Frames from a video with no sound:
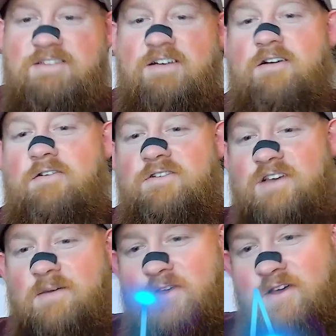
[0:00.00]
It's like, oh,
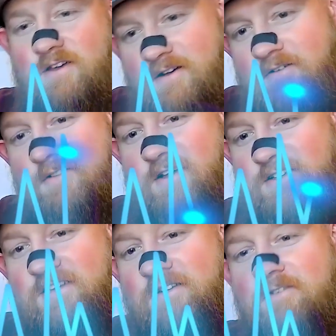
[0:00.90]
it's up. Yeah. Oh,
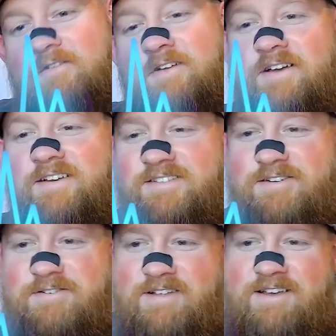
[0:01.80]
lost it. No.
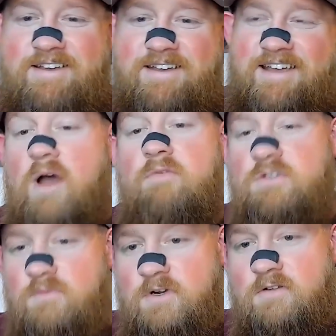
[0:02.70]
So why
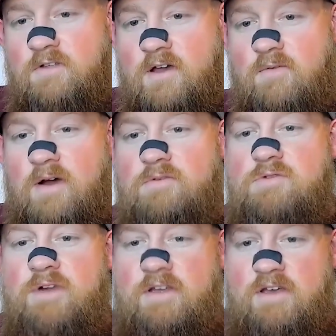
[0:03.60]
would you want to do that? Why would
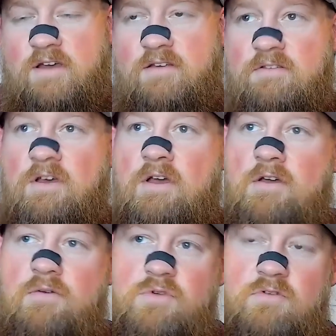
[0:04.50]
you want to guess
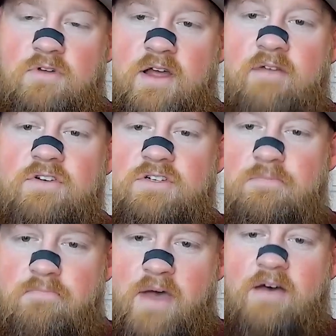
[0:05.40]
when you can average
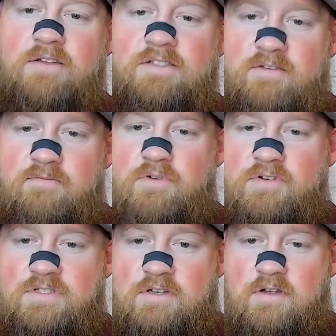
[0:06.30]
about
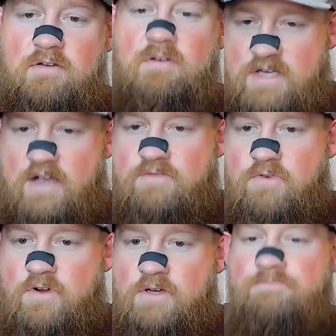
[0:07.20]
7% tax
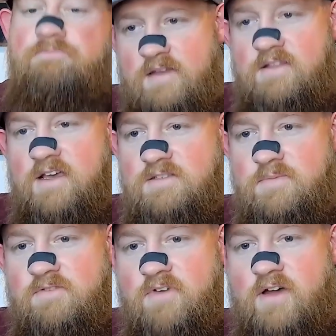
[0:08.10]
free in the
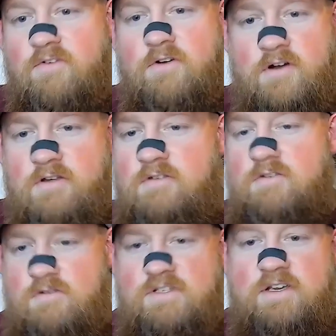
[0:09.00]
S&P mm-hmm. 500
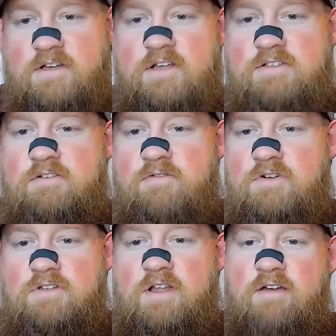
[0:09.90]
using indexed
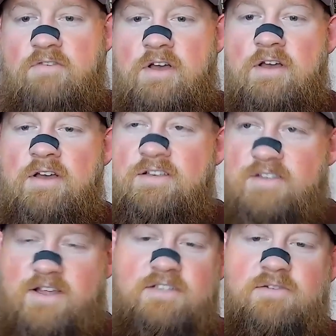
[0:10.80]
universal life?
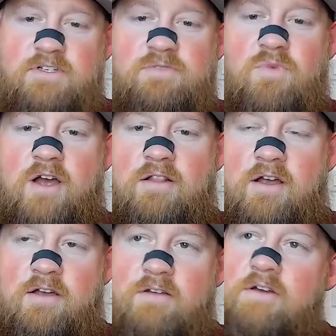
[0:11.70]
So that's the reason why I
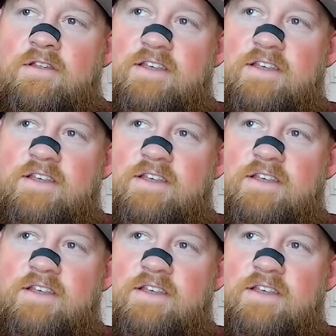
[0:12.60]
like it.